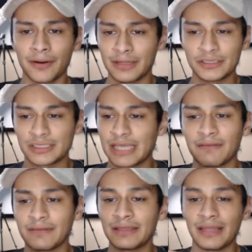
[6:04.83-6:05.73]
than just
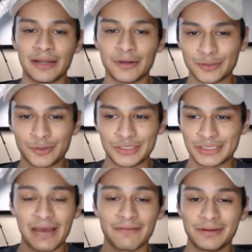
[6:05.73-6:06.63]
having letters or
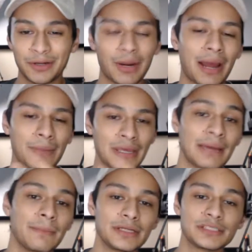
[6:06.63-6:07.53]
just having a crappy
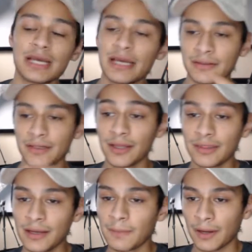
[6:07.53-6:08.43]
image. And the good
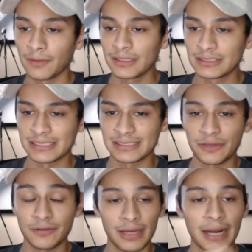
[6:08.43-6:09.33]
thing about this is that
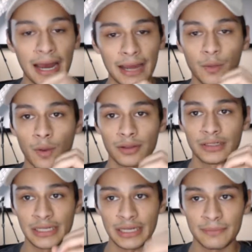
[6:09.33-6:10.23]
you get high
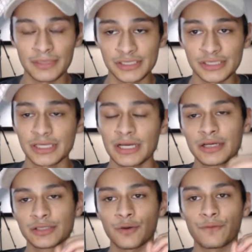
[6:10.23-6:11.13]
quality images.
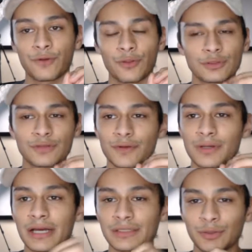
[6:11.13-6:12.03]
So for those of you
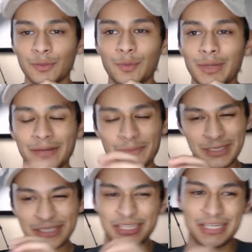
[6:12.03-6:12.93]
guys who get
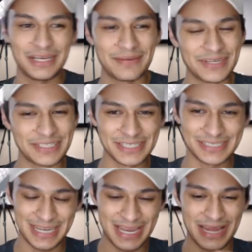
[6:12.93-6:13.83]
really shitty
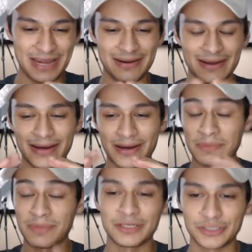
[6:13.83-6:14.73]
images, and
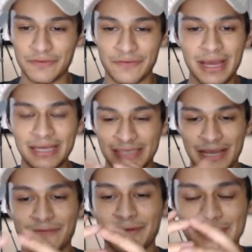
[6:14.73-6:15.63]
I'm not sure if you guys
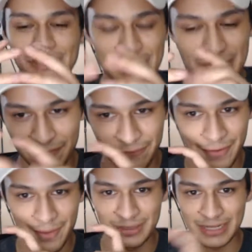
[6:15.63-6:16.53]
ever seen it
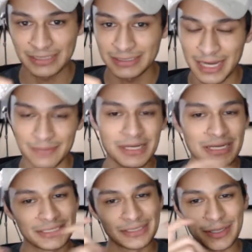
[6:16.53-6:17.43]
from desktop
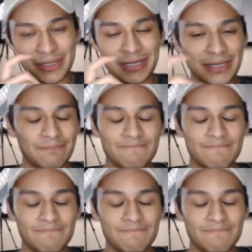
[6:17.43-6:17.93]
to